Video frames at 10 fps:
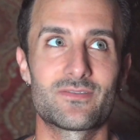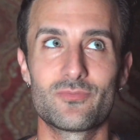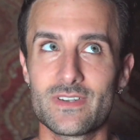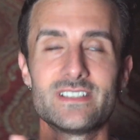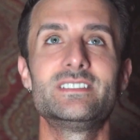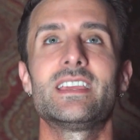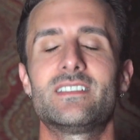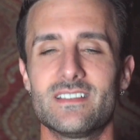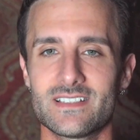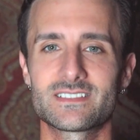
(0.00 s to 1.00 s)

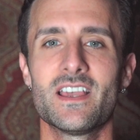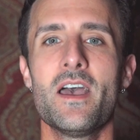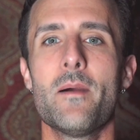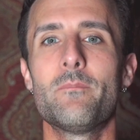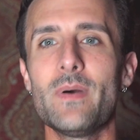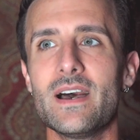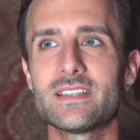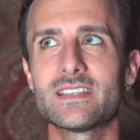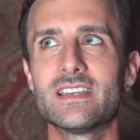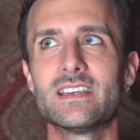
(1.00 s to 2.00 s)
Ridiculous.
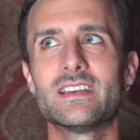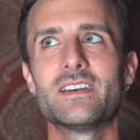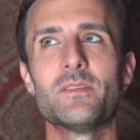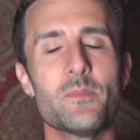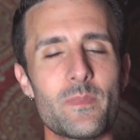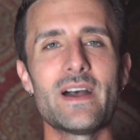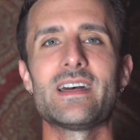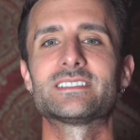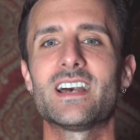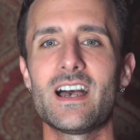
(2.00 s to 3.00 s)
But by
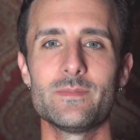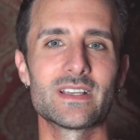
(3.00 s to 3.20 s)
that time,